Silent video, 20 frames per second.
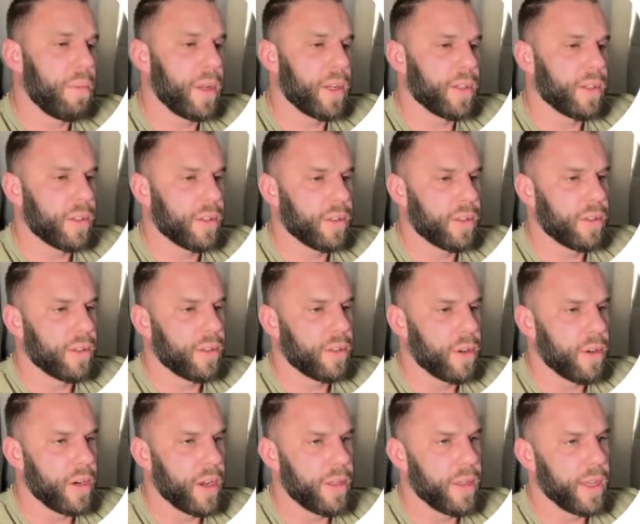pixels,
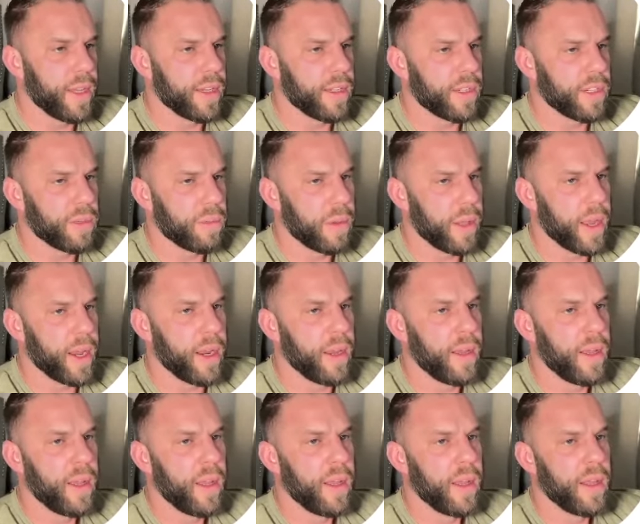so nothing is
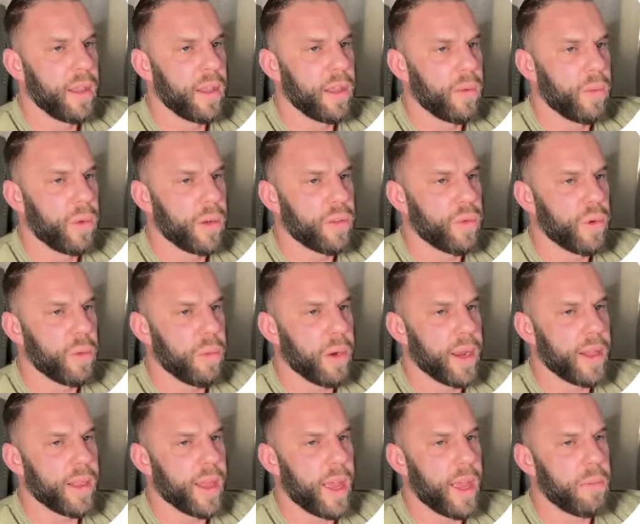displaying. Then once we
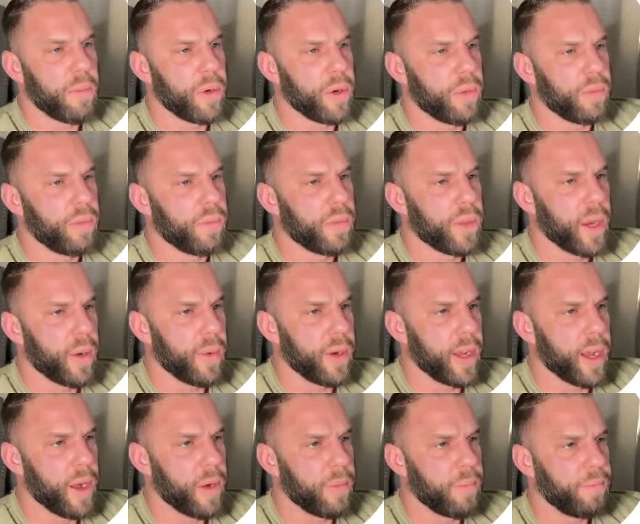break that, boom, there we
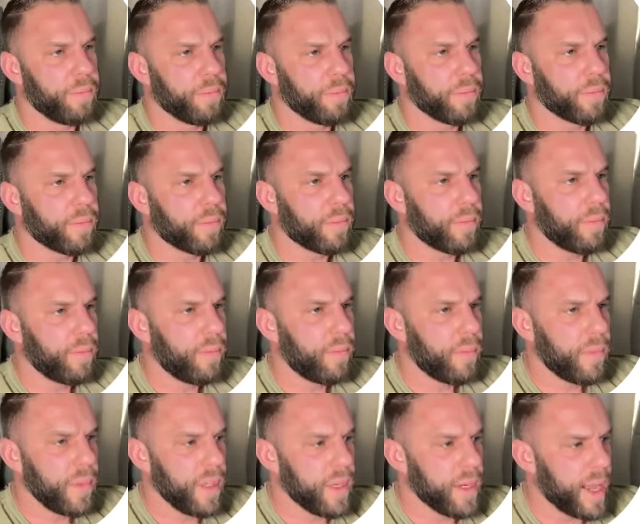go.
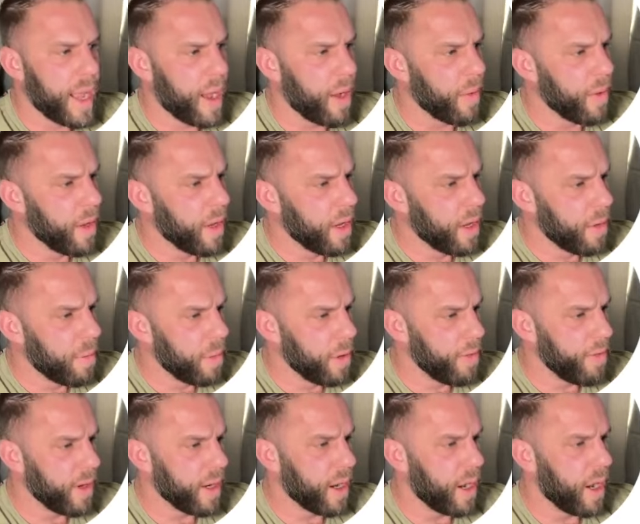Now,
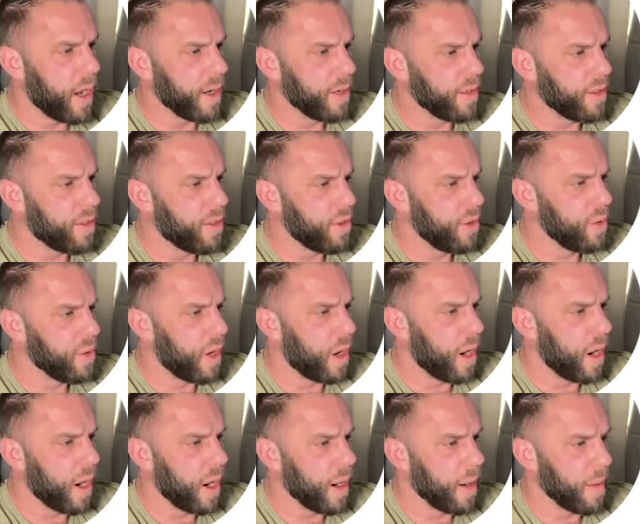moving on to
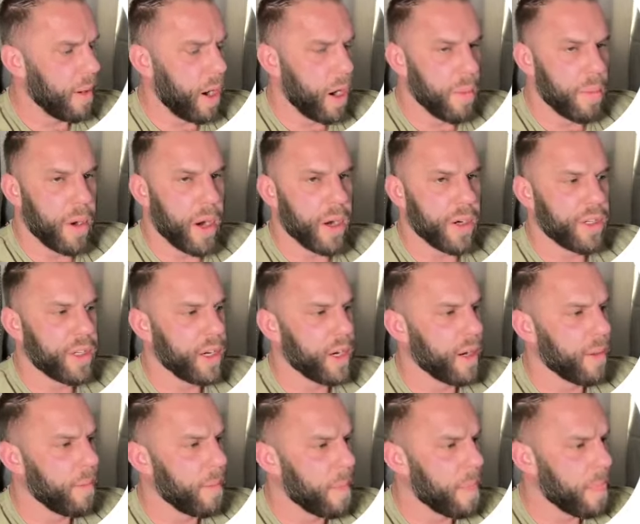our, our bars
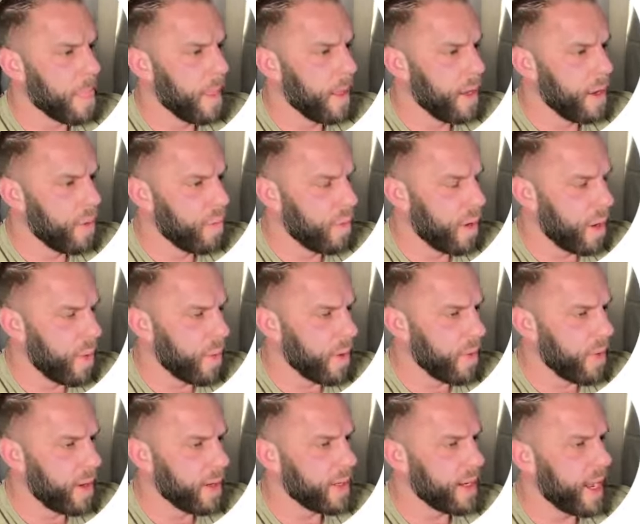here, what we
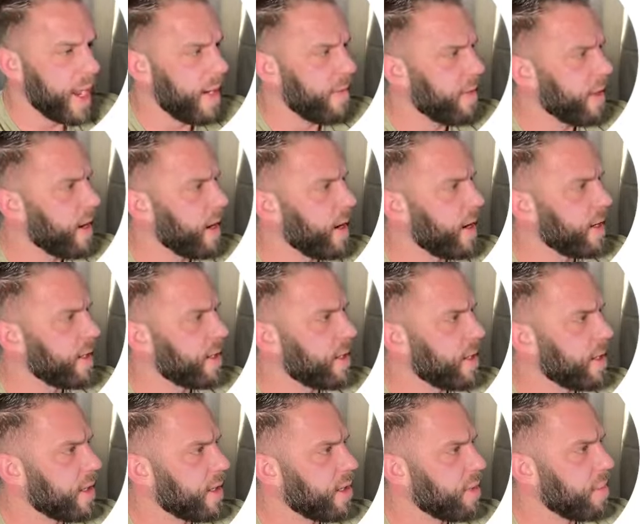want to have there is
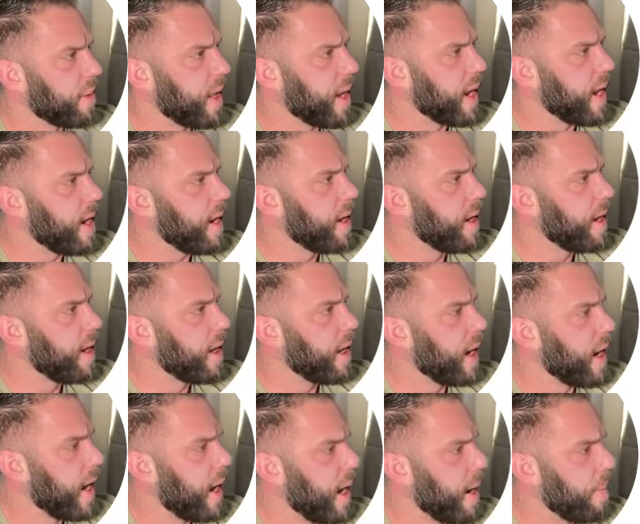to display
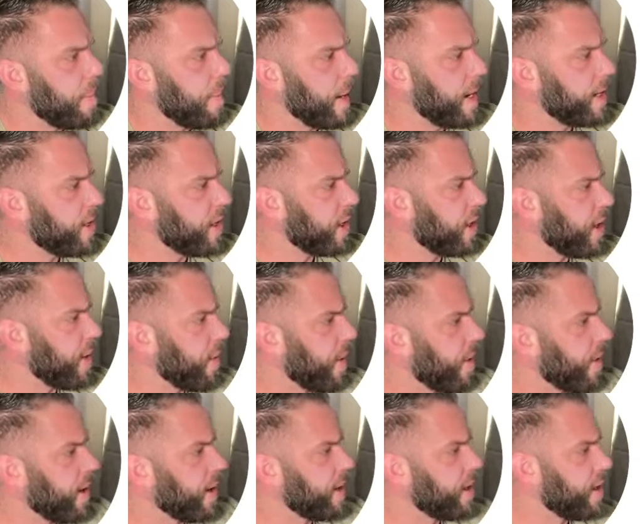um, basically, we
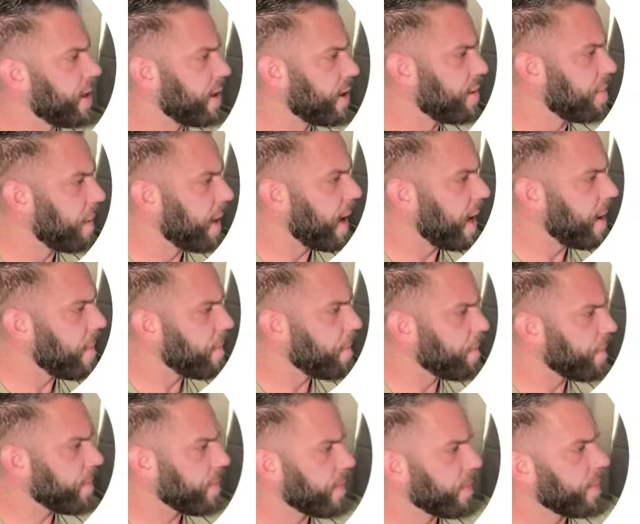want it to display
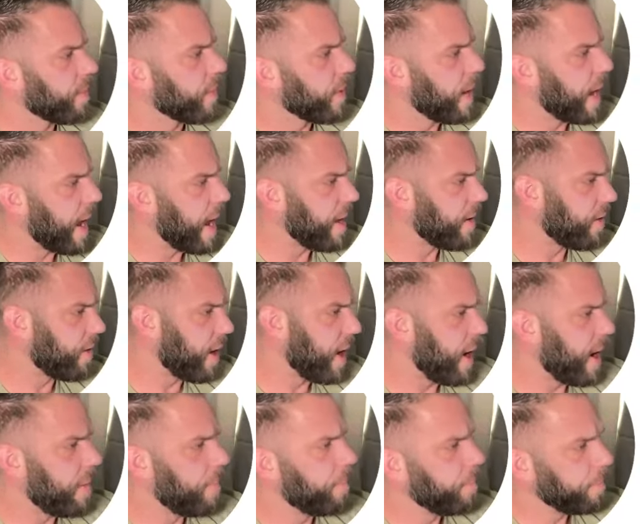as
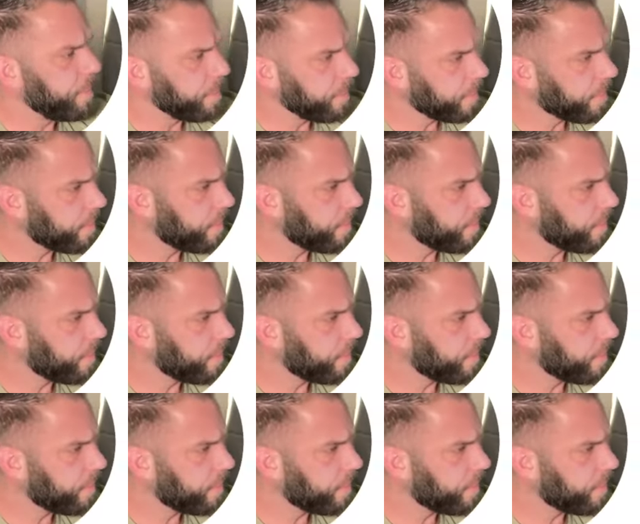um,